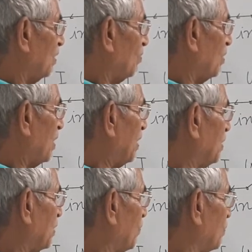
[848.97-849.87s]
or L
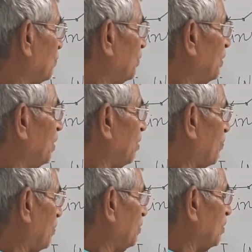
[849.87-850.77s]
is equal to E
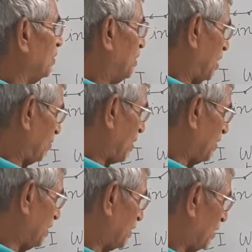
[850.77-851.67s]
upon di by
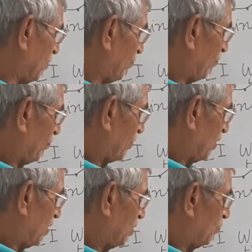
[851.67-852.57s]
dt.
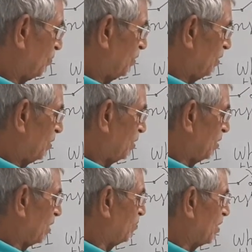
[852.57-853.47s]
L is equal to E
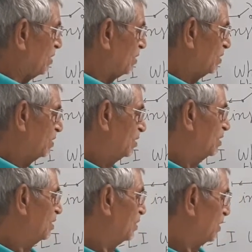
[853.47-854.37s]
di by
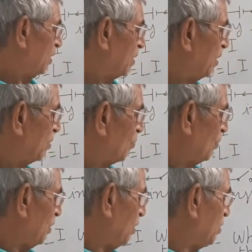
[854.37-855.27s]
dt. So
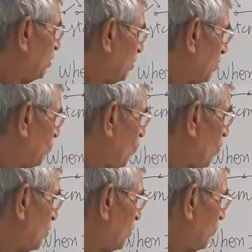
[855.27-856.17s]
E is in
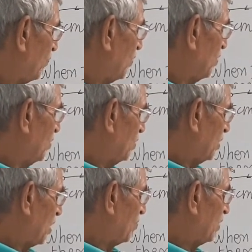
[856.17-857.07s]
volt,
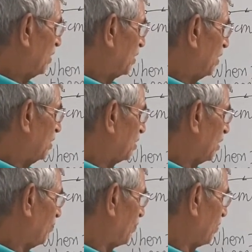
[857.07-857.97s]
di by dt is
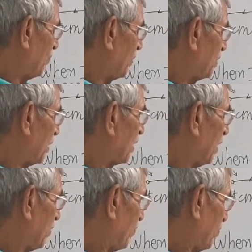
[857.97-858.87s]
ampere per second,